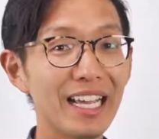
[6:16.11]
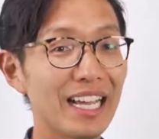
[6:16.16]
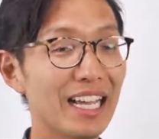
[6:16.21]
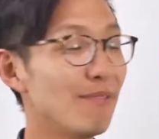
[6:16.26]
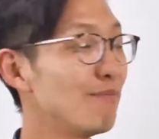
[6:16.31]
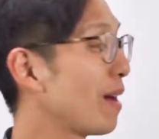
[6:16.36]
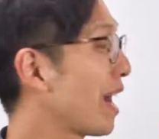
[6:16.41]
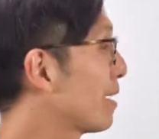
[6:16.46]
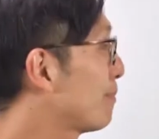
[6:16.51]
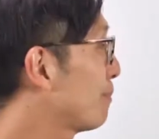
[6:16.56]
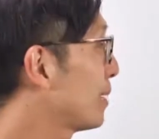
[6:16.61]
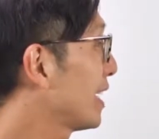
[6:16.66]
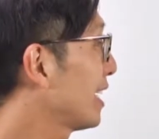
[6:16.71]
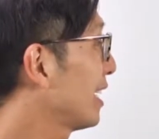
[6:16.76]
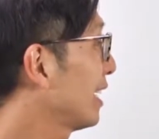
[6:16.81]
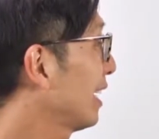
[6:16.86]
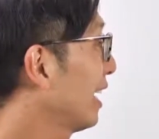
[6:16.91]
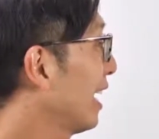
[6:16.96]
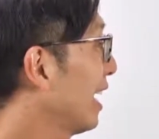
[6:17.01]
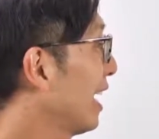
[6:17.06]
It might
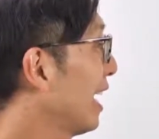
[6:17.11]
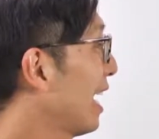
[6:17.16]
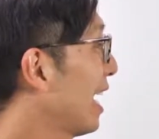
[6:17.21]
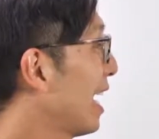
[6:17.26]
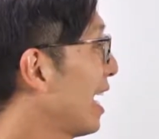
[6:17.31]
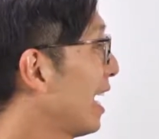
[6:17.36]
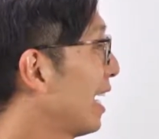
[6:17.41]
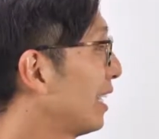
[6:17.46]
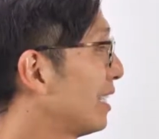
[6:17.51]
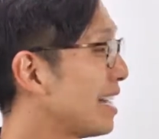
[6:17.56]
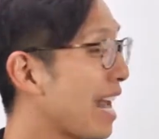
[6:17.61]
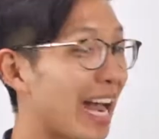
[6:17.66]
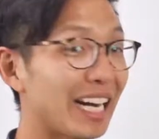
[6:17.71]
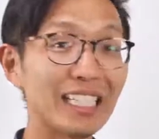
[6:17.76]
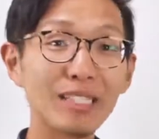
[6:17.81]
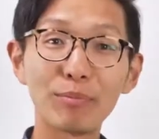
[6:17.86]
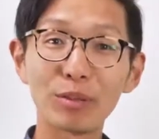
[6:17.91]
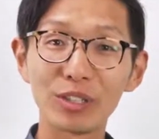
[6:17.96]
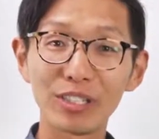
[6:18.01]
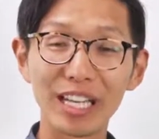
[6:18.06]
be
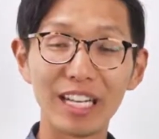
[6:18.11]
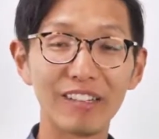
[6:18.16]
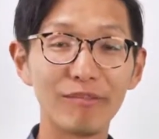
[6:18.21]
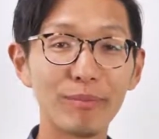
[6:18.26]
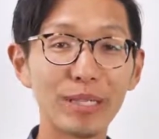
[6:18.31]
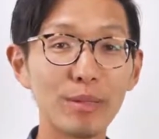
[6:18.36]
90% of